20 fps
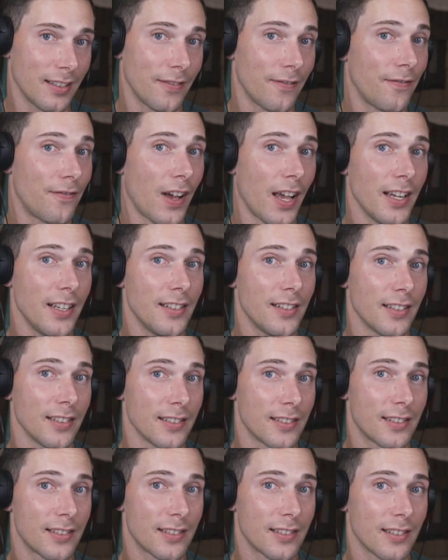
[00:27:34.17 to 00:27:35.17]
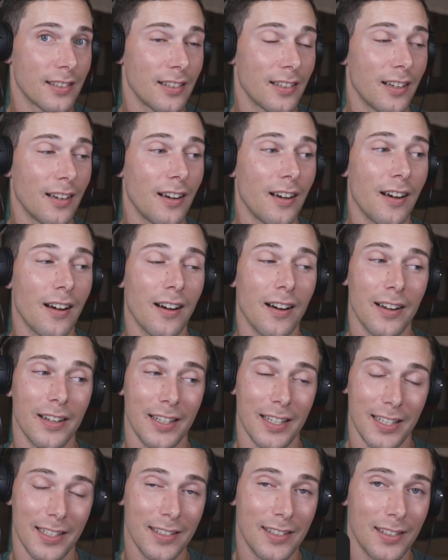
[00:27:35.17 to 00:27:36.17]
find us on
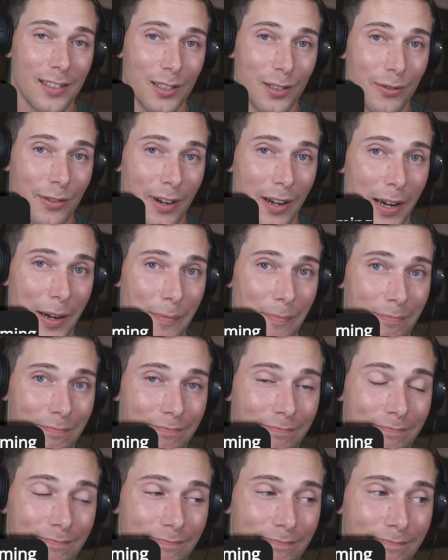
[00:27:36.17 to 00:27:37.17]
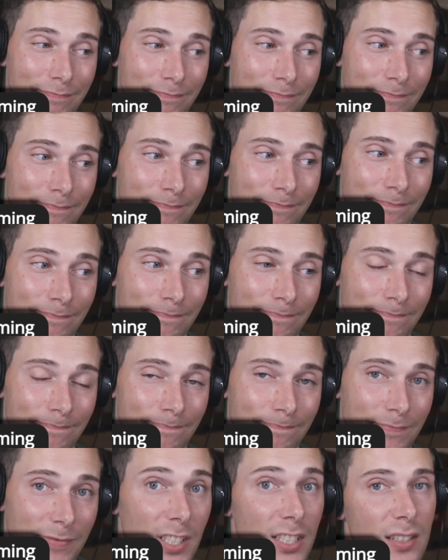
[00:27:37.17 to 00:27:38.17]
Instagram.
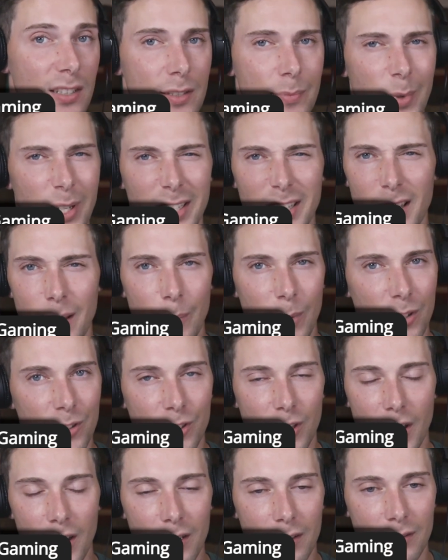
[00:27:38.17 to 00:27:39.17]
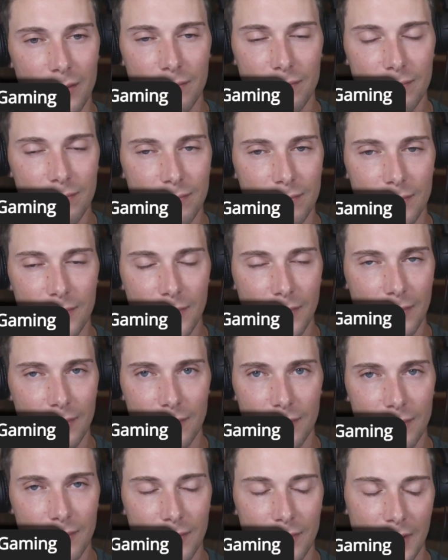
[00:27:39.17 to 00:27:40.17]
This is my gaming channel.
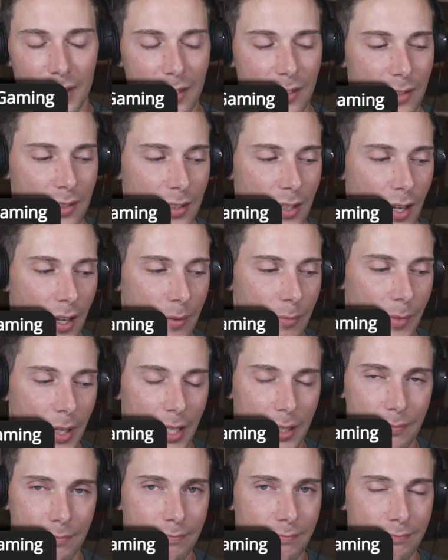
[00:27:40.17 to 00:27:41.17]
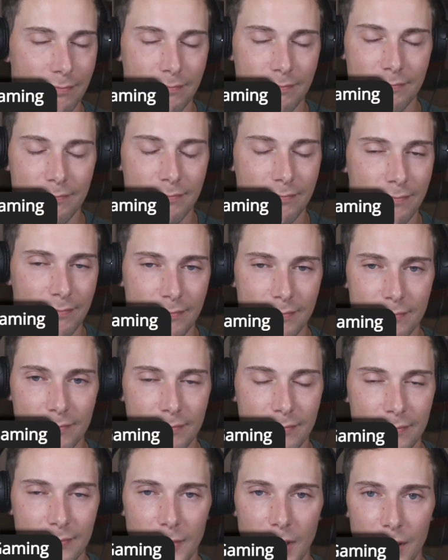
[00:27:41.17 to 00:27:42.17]
This is not my
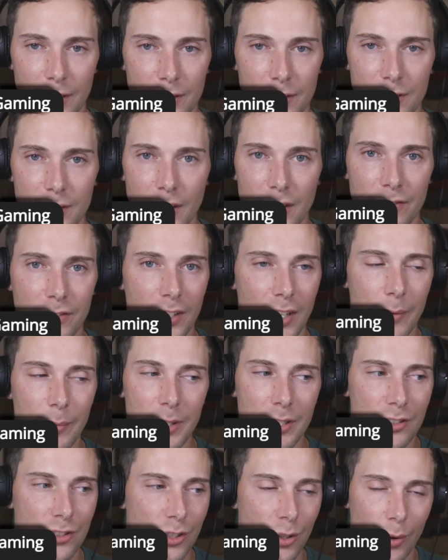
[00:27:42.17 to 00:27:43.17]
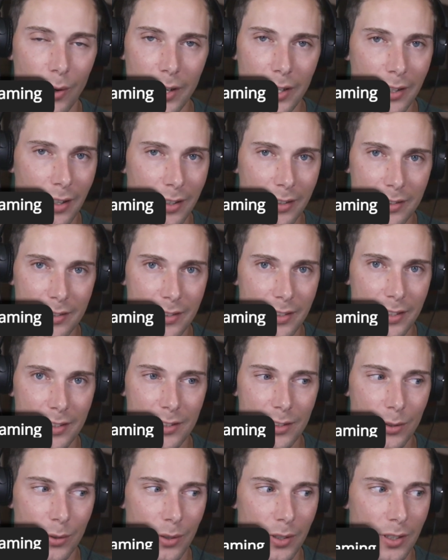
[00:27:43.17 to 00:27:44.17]
other stuff. Come and join our
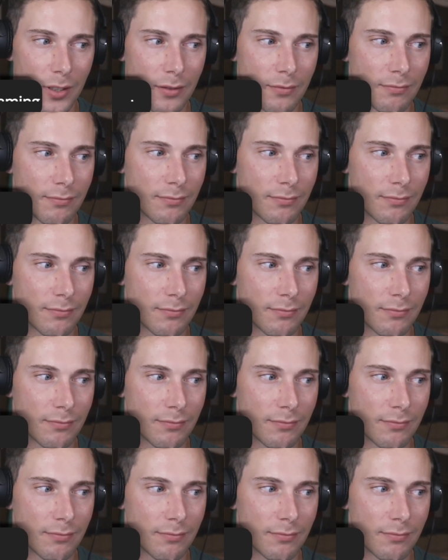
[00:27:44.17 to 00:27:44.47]
Discord.